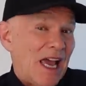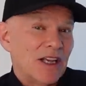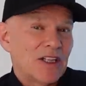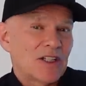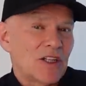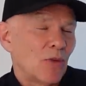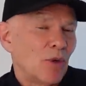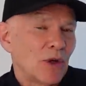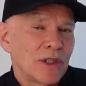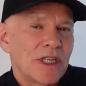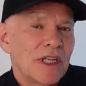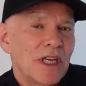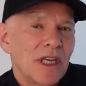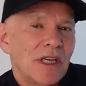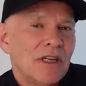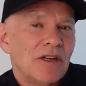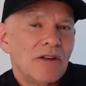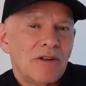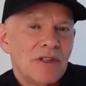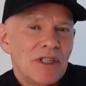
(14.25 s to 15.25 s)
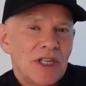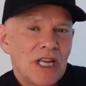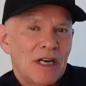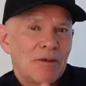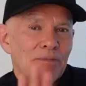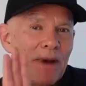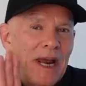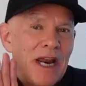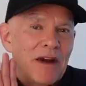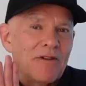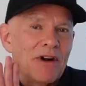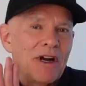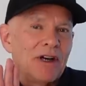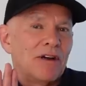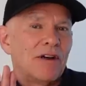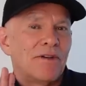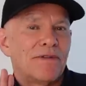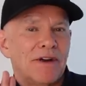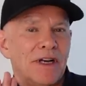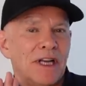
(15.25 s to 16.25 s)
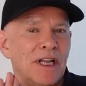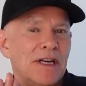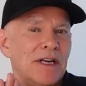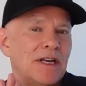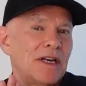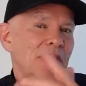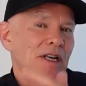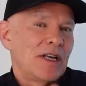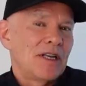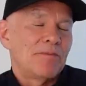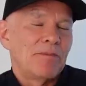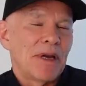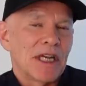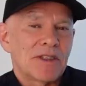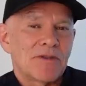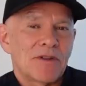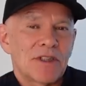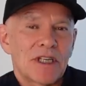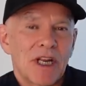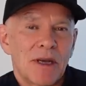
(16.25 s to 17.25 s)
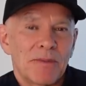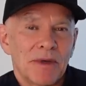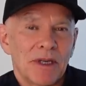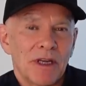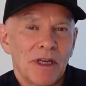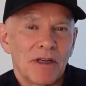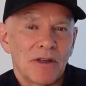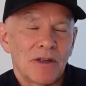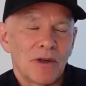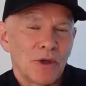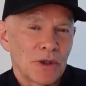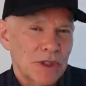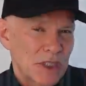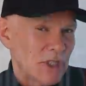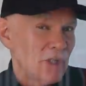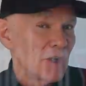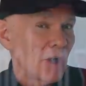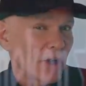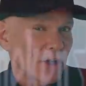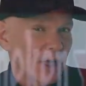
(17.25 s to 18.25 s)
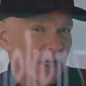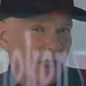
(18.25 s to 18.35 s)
So what's he going to do? Is he going to back right off and let Max Verstappen go? Of course, he's not